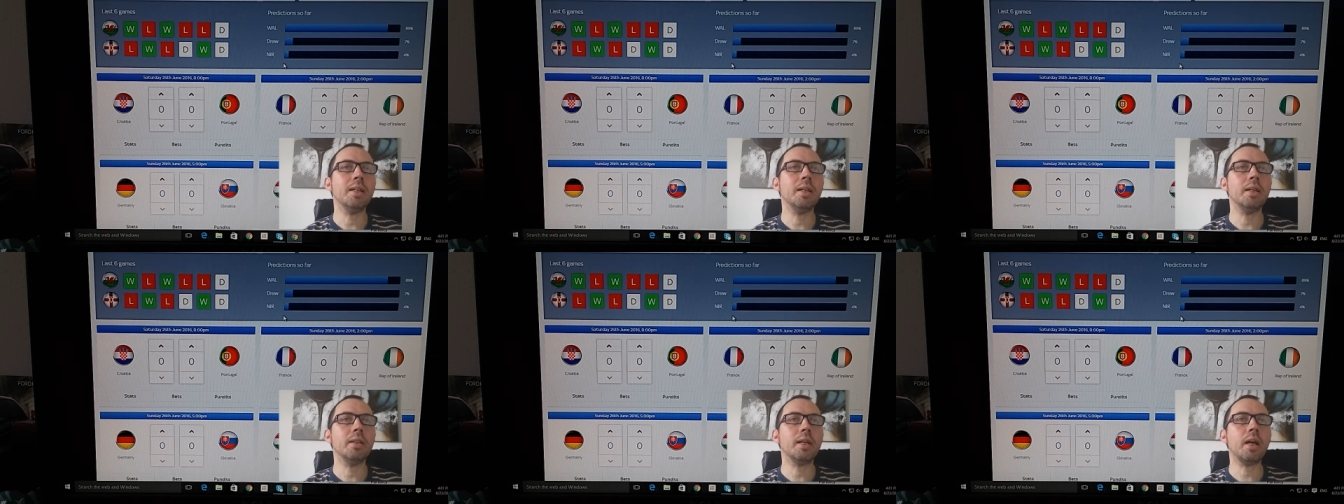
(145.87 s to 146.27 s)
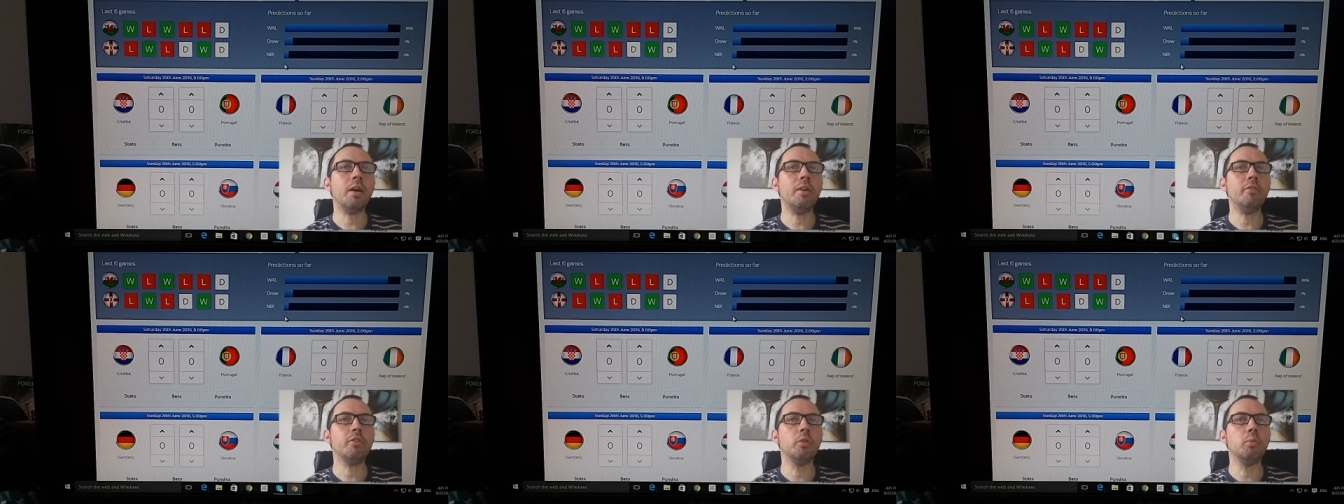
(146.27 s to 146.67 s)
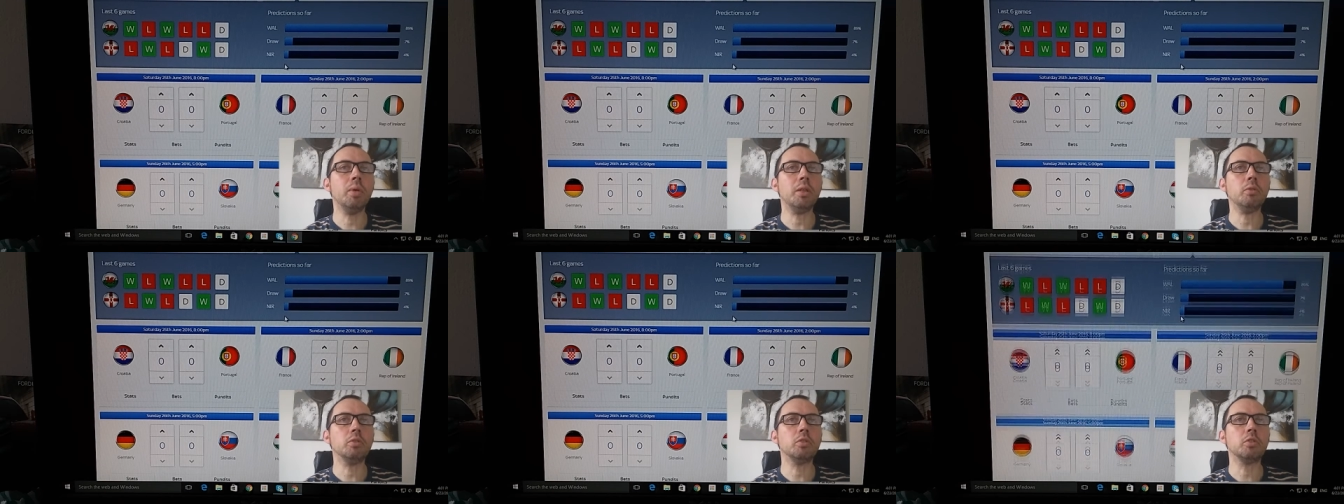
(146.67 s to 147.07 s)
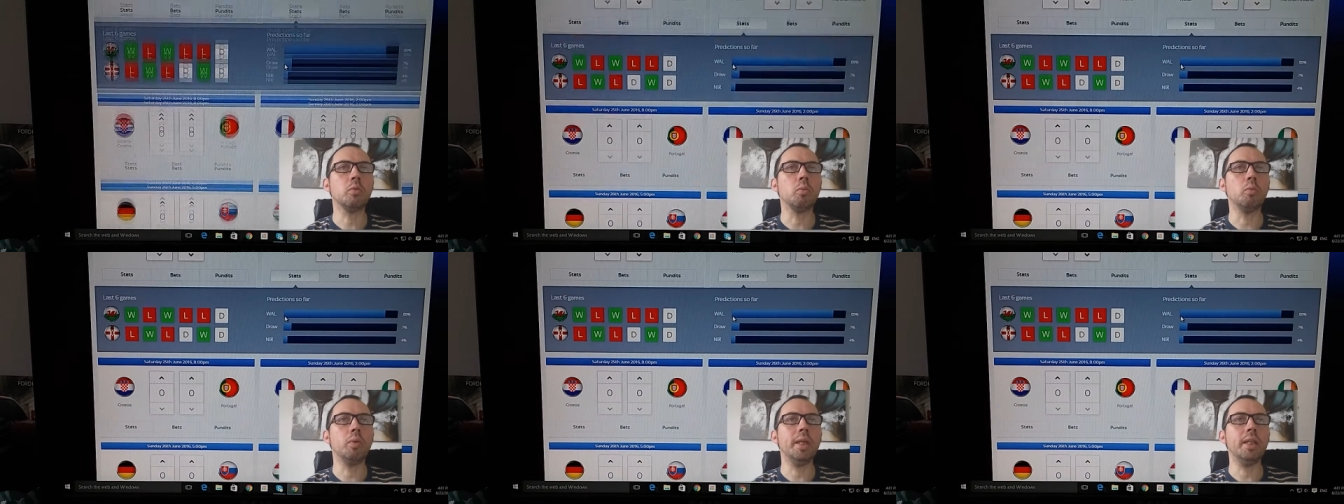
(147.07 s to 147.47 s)
uh, they're going for Wales
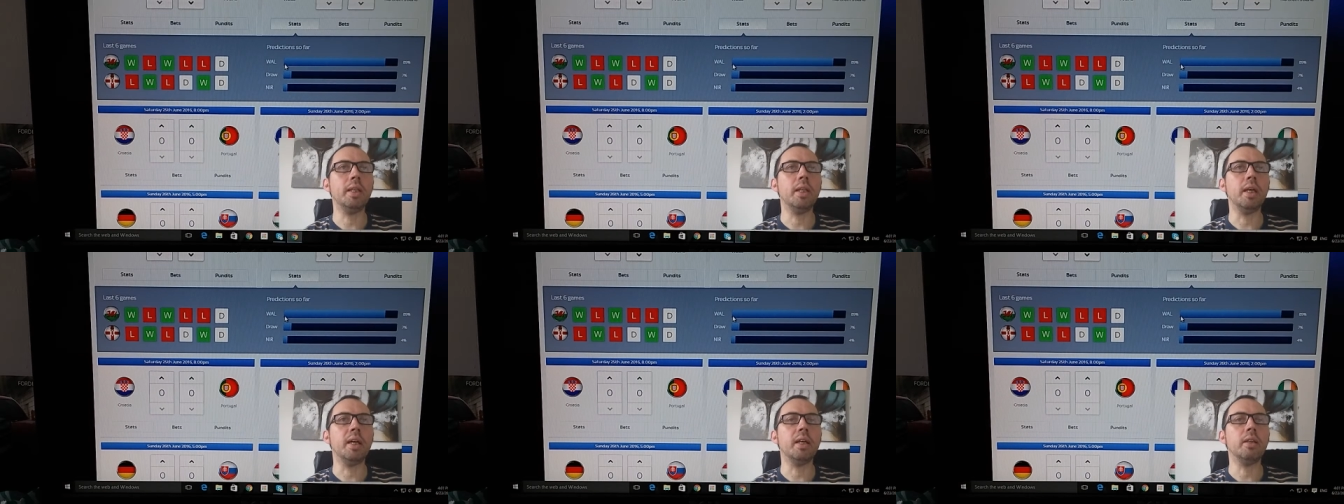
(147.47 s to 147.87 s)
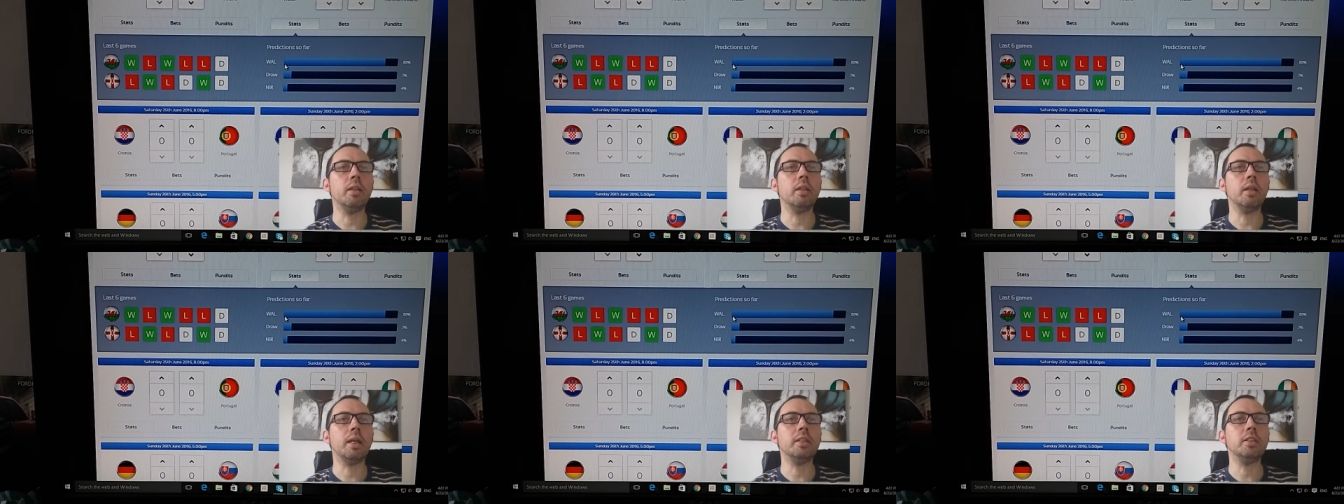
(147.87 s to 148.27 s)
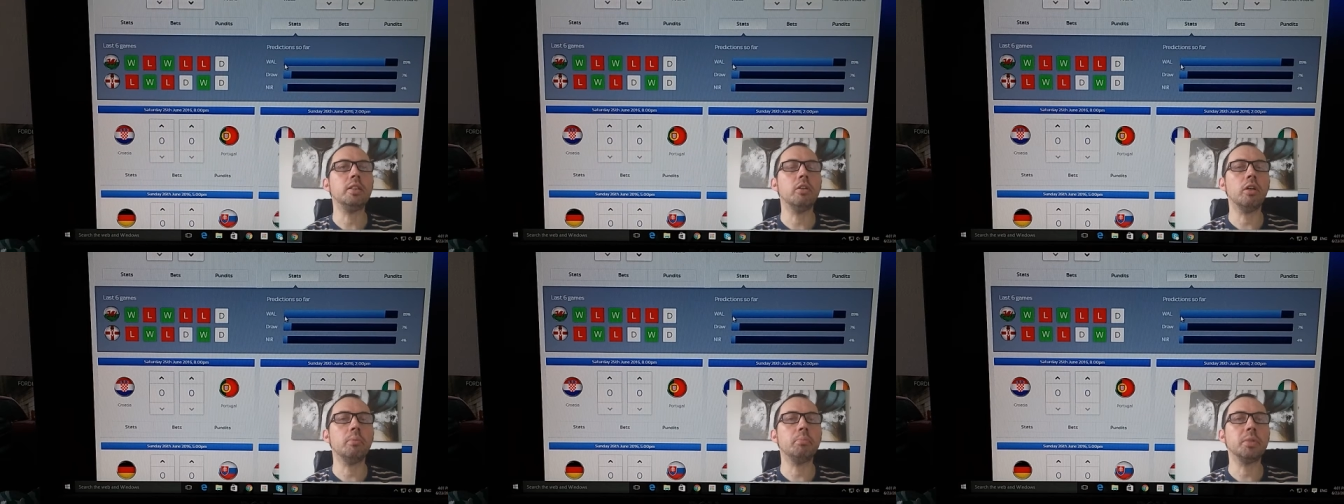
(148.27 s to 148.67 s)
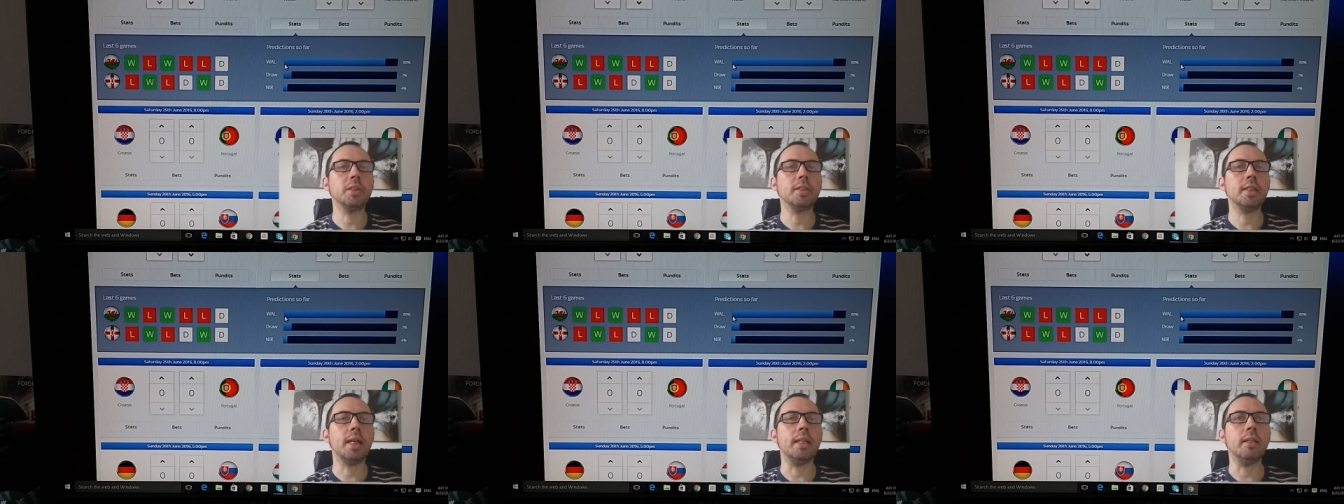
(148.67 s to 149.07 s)
win there,
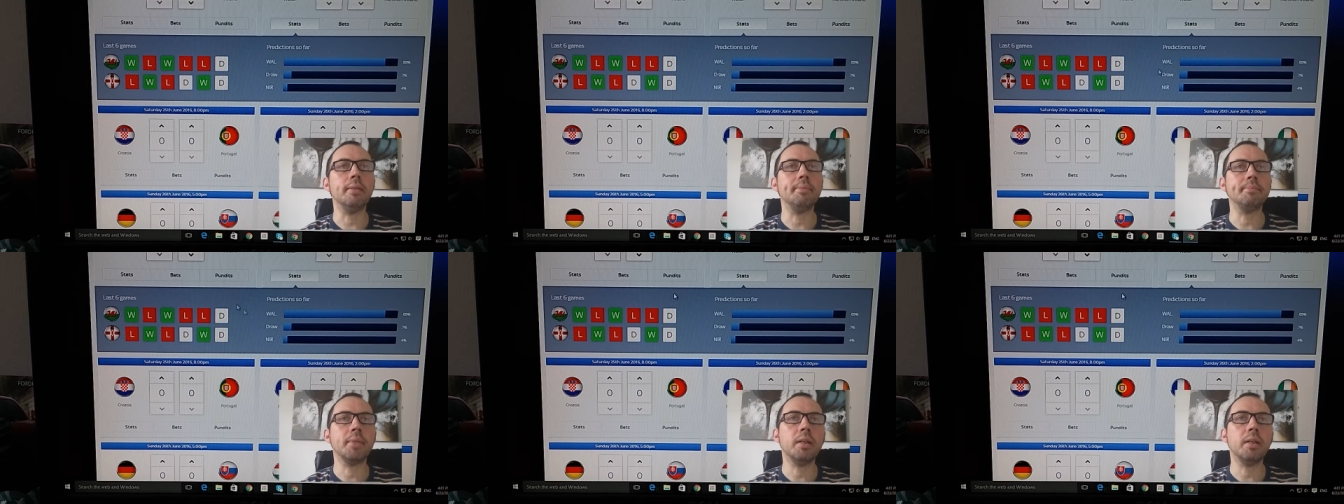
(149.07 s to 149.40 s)
89%.